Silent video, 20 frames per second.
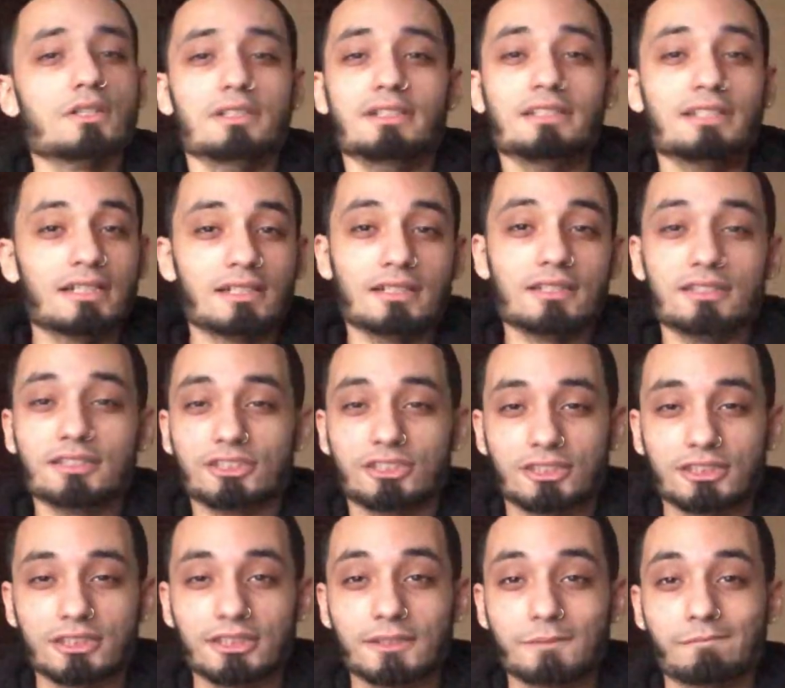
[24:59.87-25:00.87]
None of this
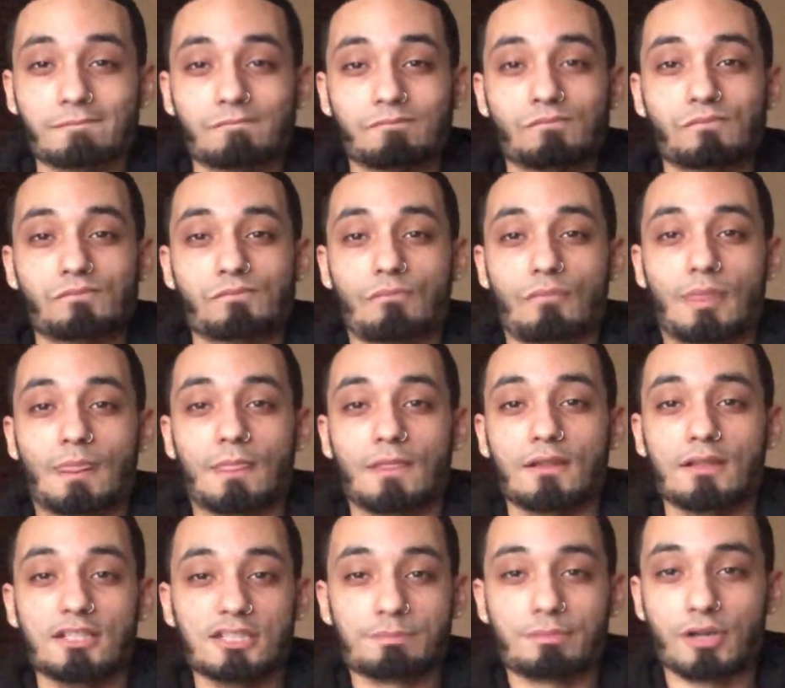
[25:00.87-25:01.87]
shit
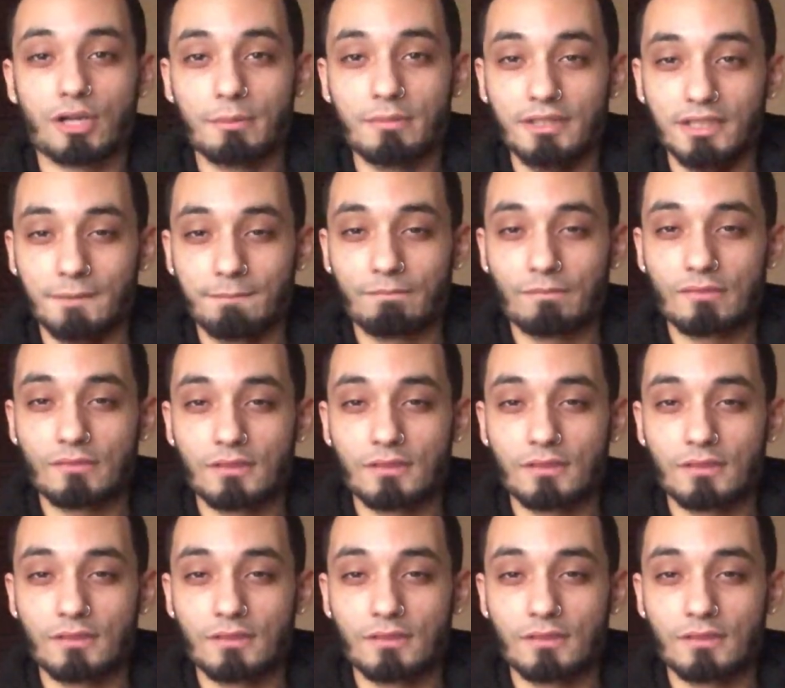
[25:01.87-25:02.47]
is permanent.